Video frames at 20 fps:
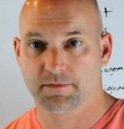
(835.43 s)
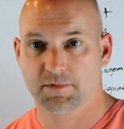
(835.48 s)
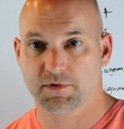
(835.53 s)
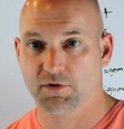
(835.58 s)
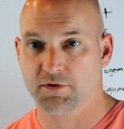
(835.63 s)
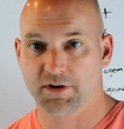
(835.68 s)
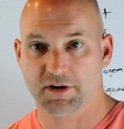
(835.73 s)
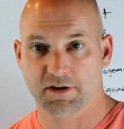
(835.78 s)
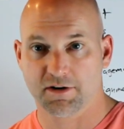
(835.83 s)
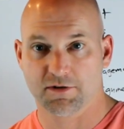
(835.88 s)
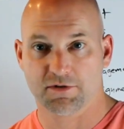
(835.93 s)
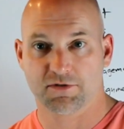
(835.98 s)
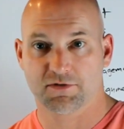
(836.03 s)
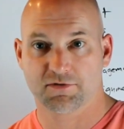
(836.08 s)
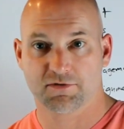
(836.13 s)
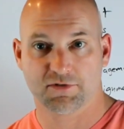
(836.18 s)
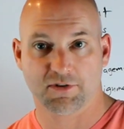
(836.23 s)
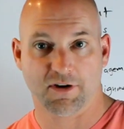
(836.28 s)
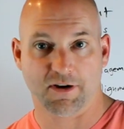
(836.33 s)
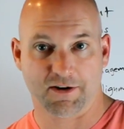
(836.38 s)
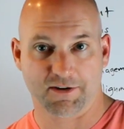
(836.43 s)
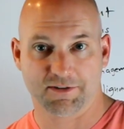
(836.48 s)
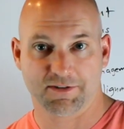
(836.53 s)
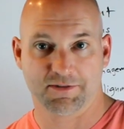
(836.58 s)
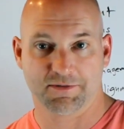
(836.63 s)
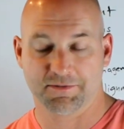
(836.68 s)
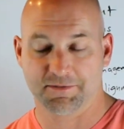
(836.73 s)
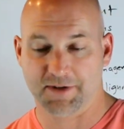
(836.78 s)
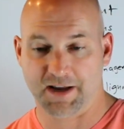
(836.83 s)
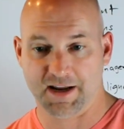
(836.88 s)
Your ear
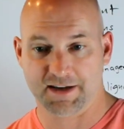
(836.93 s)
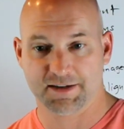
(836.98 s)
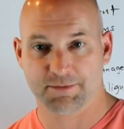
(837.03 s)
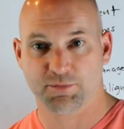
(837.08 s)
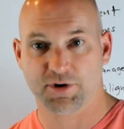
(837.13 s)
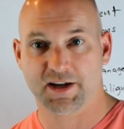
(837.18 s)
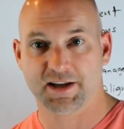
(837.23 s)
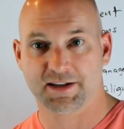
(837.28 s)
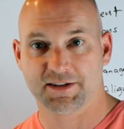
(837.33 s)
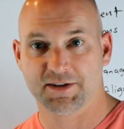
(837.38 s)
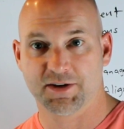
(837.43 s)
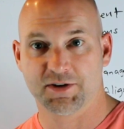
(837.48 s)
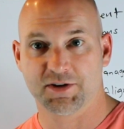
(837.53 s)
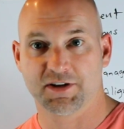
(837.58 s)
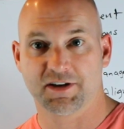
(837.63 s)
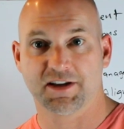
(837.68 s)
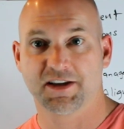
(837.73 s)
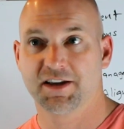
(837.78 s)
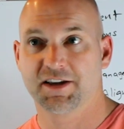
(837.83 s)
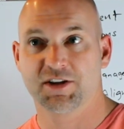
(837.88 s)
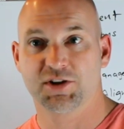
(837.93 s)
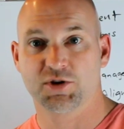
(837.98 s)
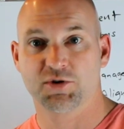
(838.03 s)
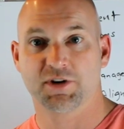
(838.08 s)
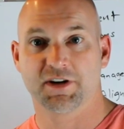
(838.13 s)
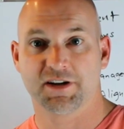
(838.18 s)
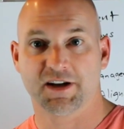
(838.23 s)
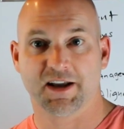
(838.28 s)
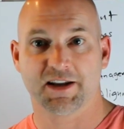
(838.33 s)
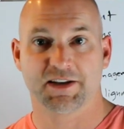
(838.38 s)
sucks. I hate to break it to you,
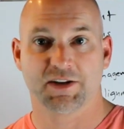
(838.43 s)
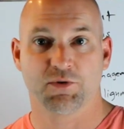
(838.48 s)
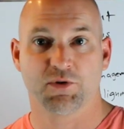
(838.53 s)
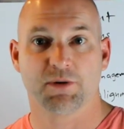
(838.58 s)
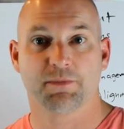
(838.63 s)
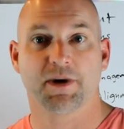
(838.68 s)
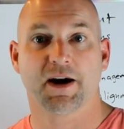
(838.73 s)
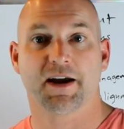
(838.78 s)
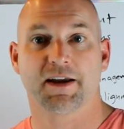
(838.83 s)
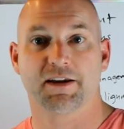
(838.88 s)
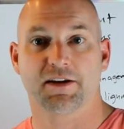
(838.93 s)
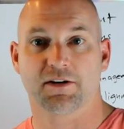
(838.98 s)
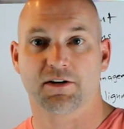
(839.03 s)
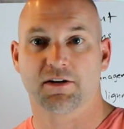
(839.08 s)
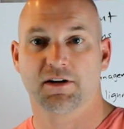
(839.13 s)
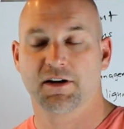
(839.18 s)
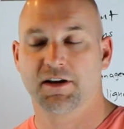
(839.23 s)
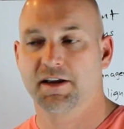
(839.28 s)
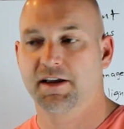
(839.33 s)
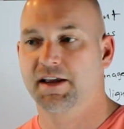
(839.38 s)
you cannot do it by ear.